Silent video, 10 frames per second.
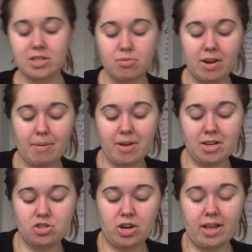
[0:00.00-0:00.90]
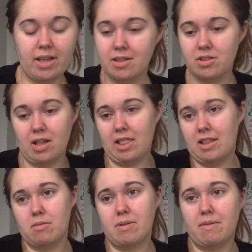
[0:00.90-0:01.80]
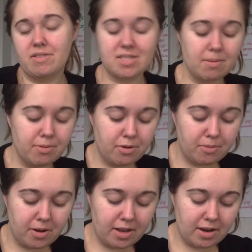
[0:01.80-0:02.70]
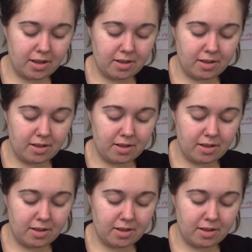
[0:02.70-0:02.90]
one, I'm going to try a little bit of a simpler one.